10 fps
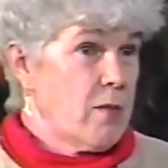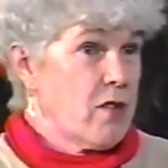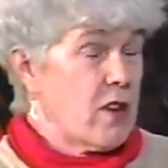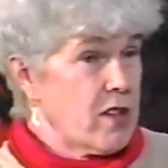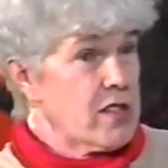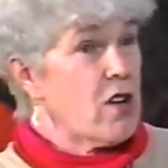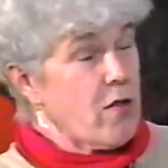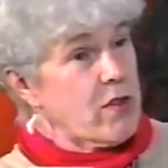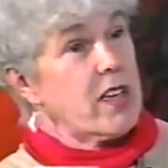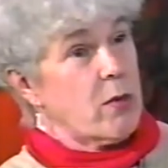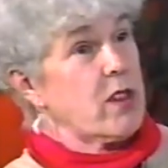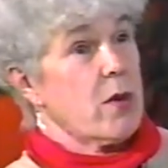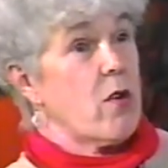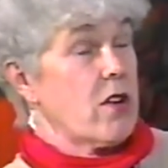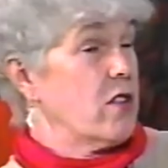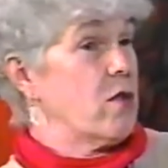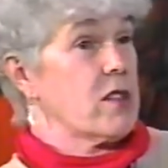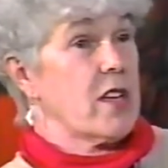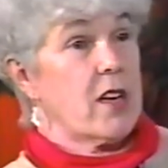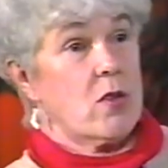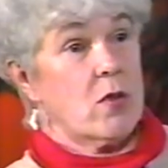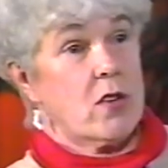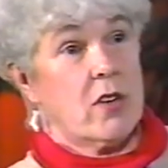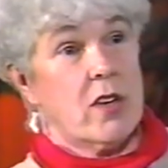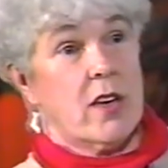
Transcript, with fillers: or it's not really what they want to do as they get older.